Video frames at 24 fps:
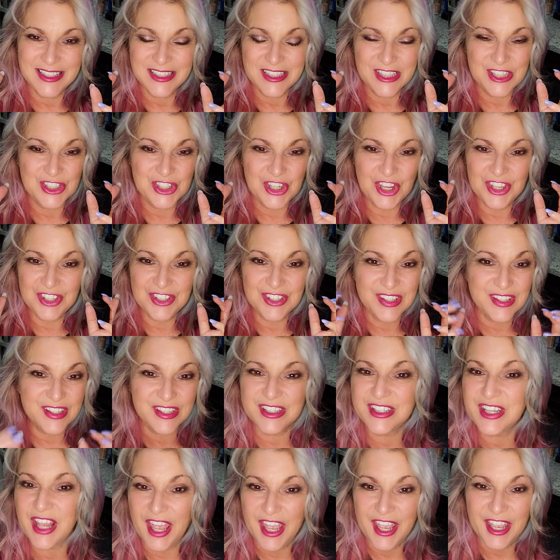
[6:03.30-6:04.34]
just
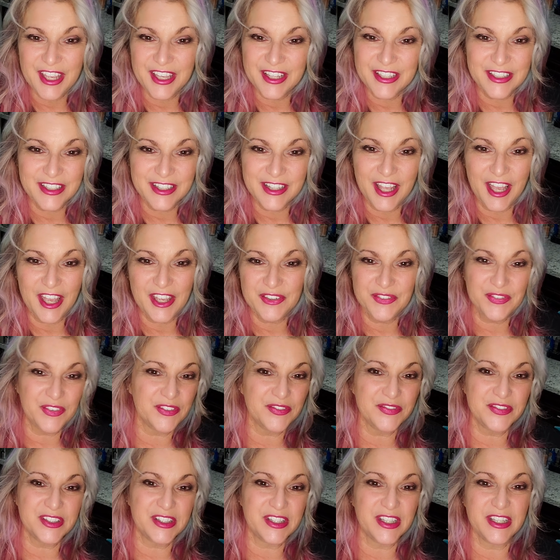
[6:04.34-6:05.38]
stay in a life
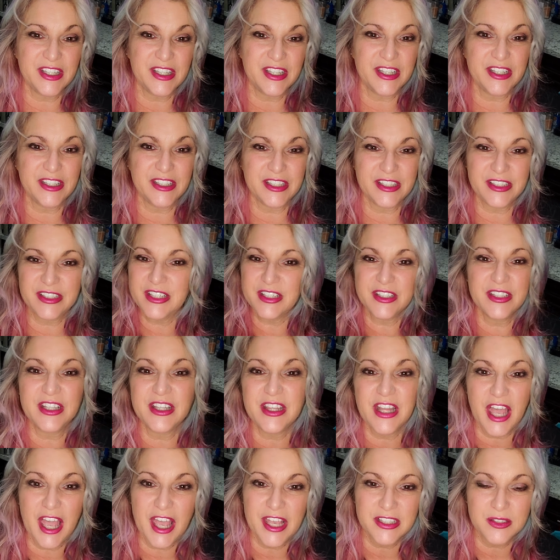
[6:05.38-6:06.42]
of sin until the
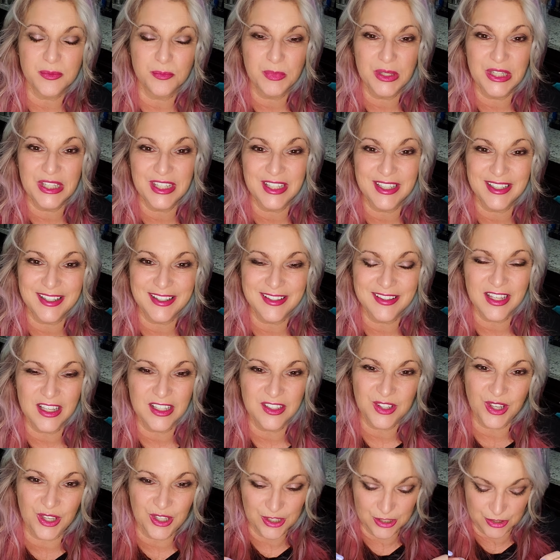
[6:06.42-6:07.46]
last minute and think
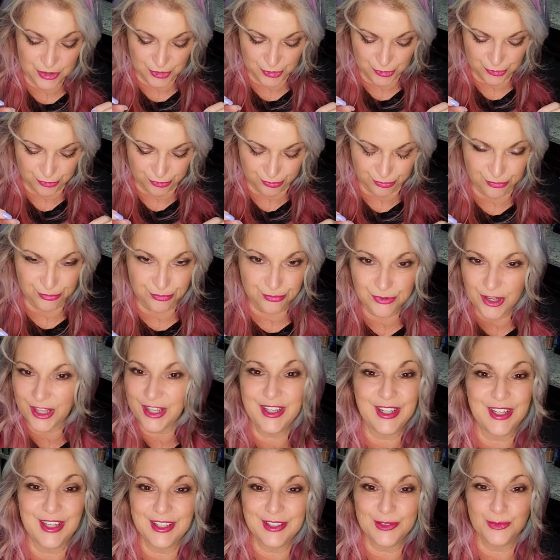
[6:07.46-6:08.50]
they could just run
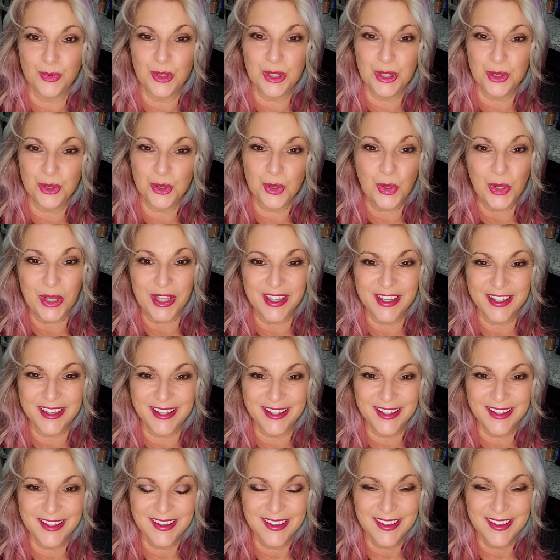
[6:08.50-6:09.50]
in real quick